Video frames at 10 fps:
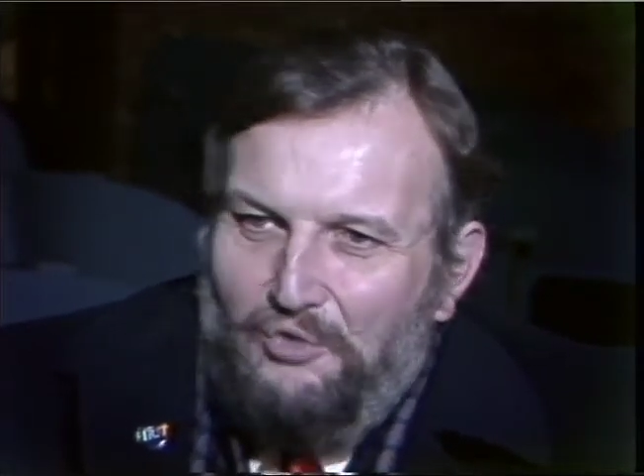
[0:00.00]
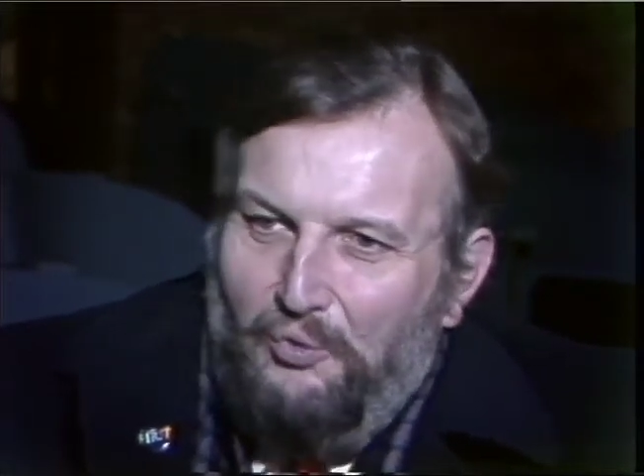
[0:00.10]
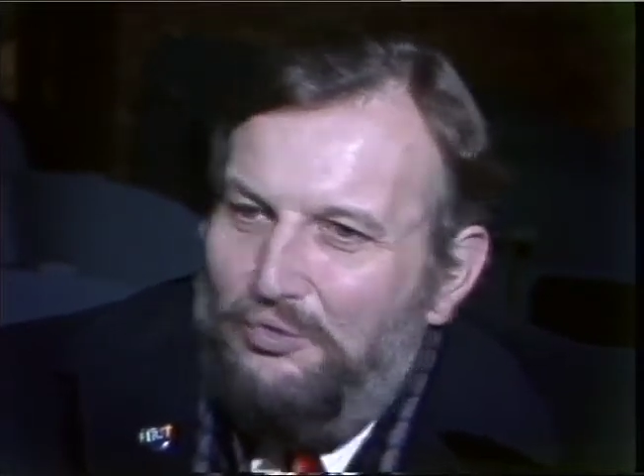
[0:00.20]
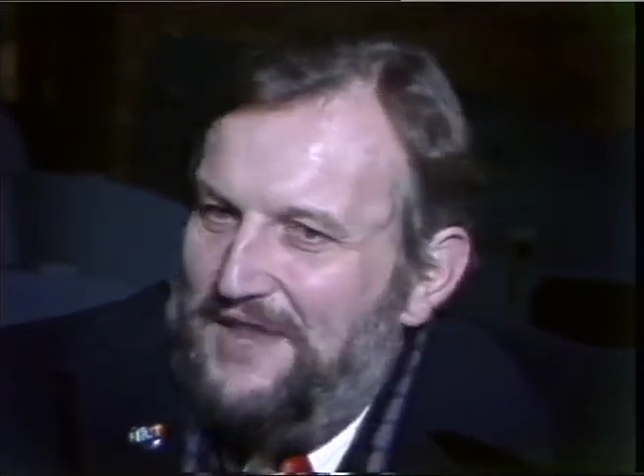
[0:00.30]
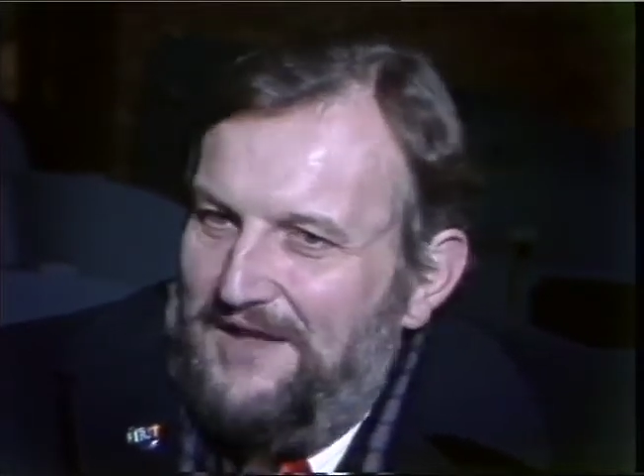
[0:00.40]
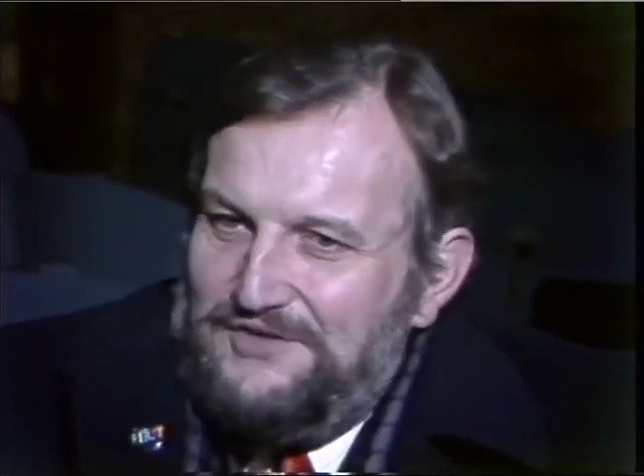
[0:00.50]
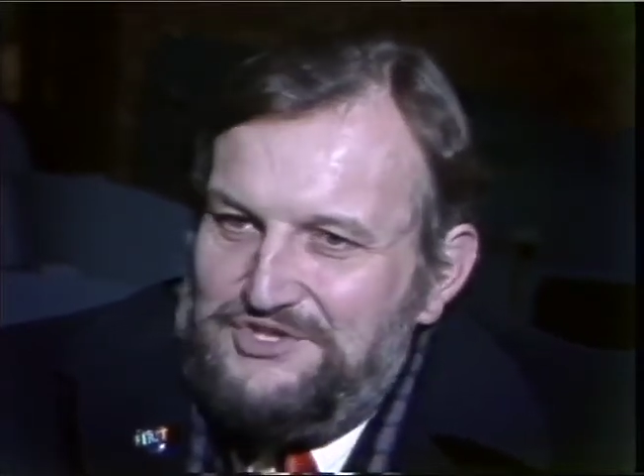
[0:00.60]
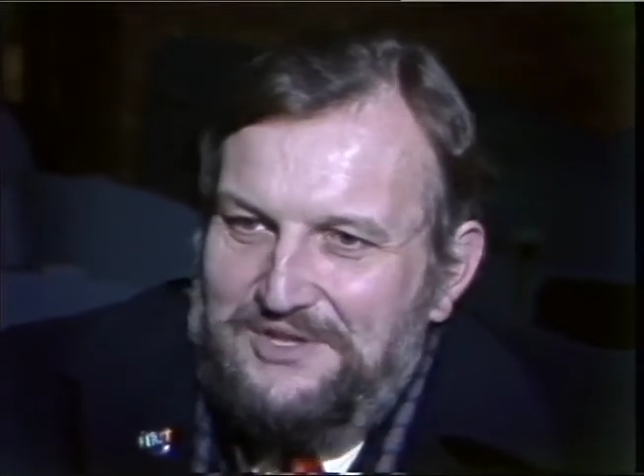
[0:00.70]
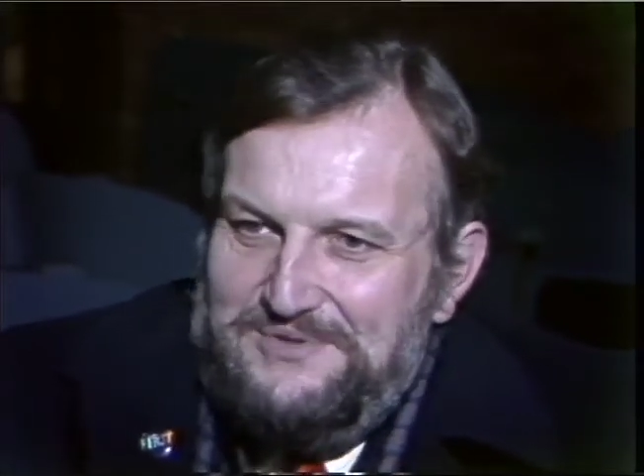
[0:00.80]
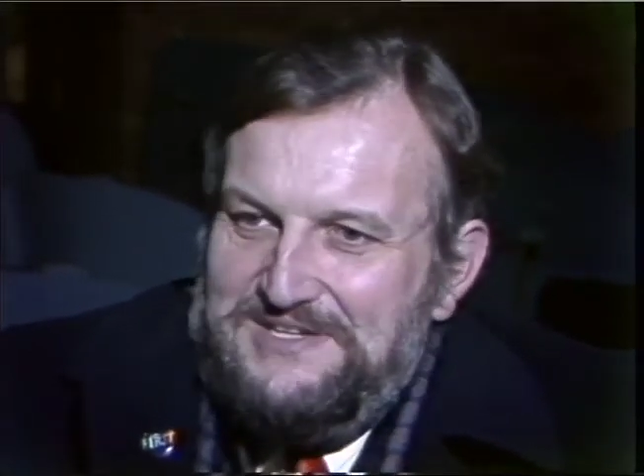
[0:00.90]
all the other
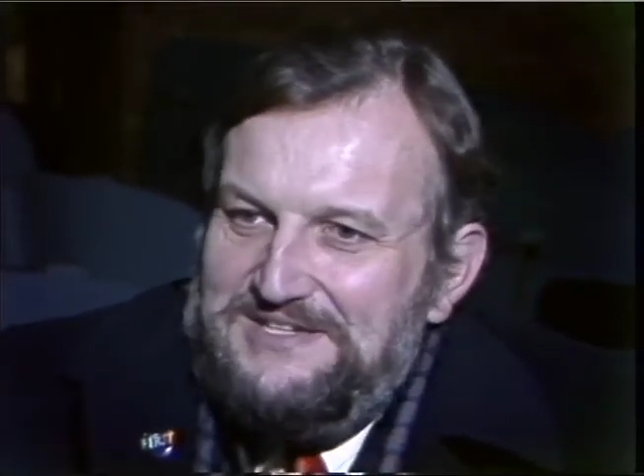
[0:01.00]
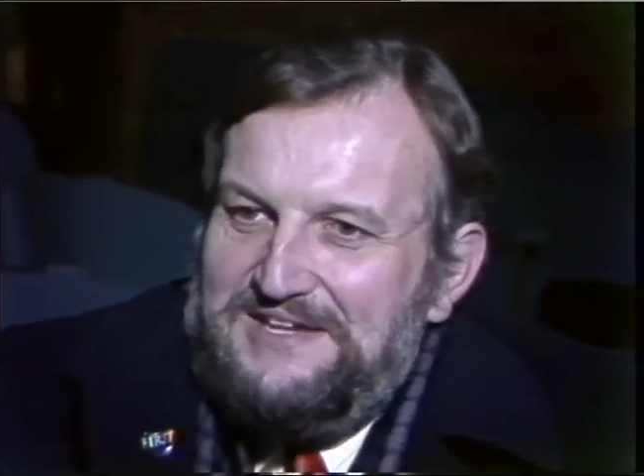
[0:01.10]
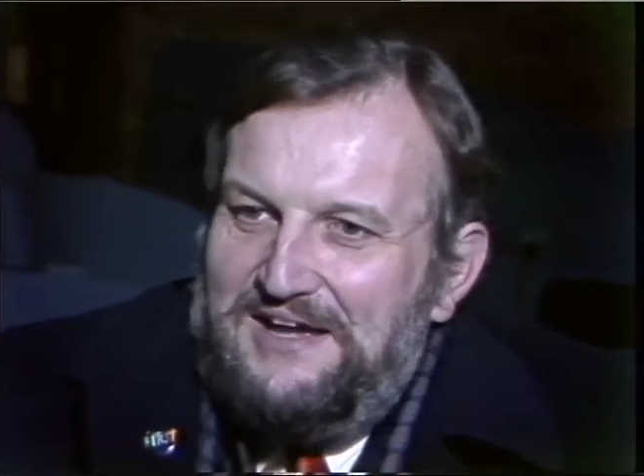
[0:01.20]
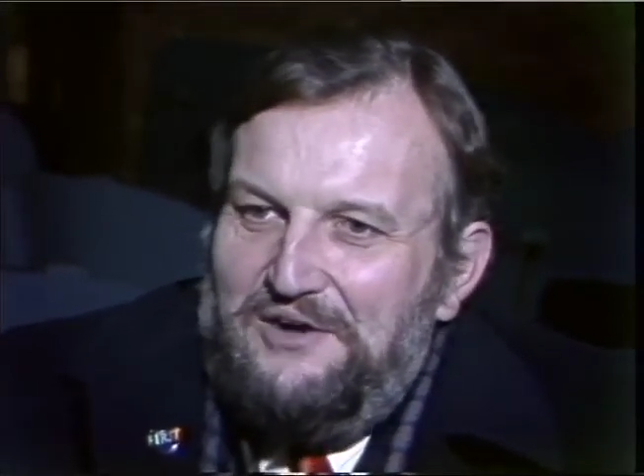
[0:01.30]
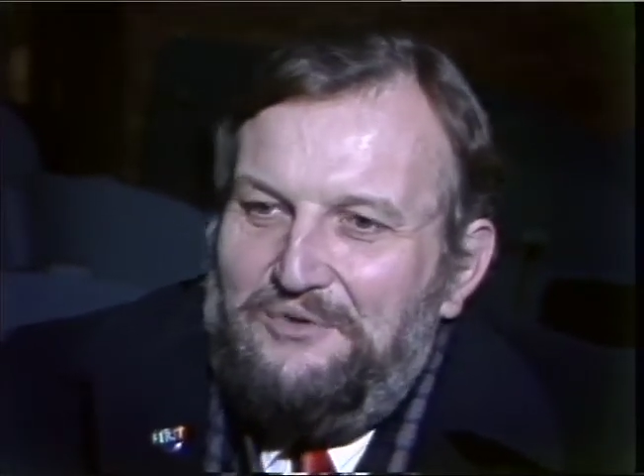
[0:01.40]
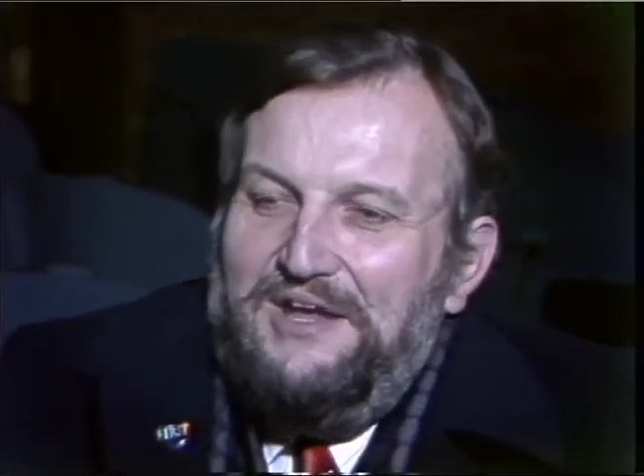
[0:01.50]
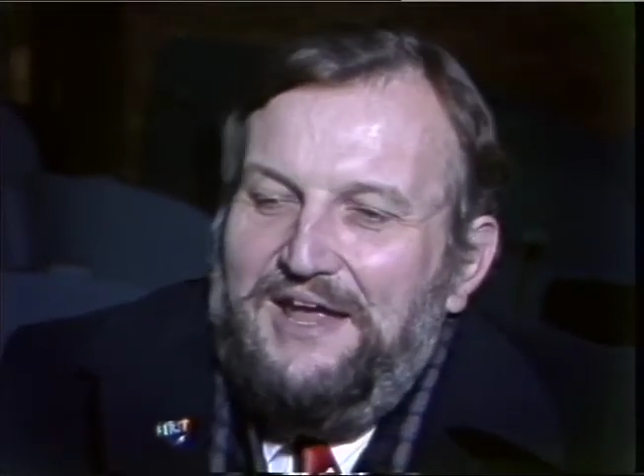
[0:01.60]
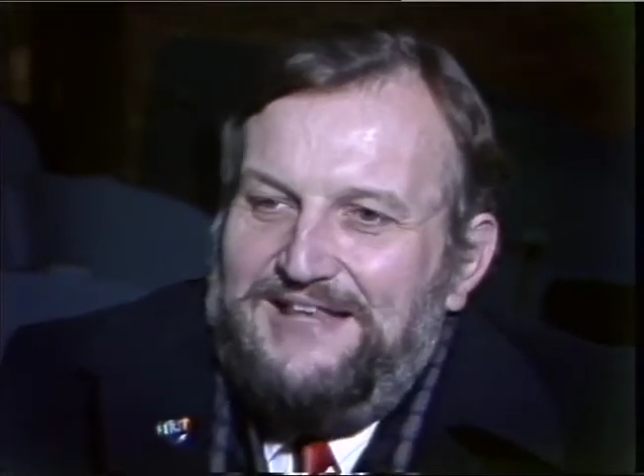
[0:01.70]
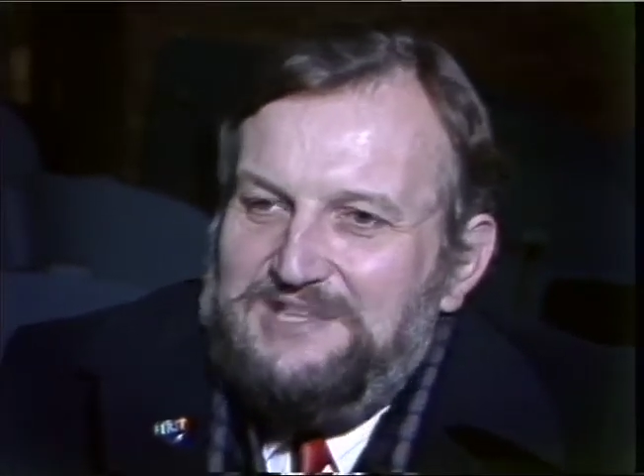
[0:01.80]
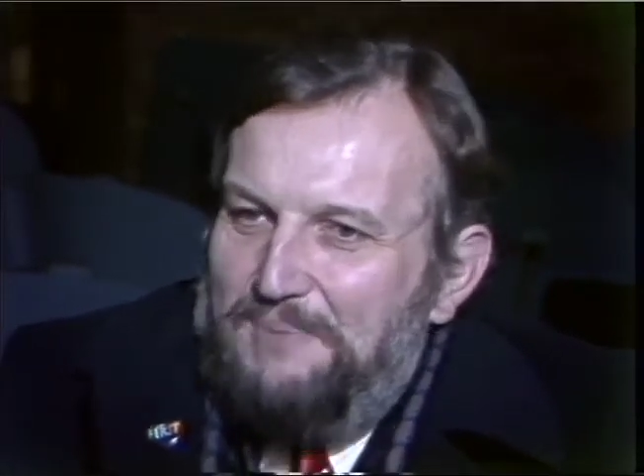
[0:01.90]
shows in town. It's a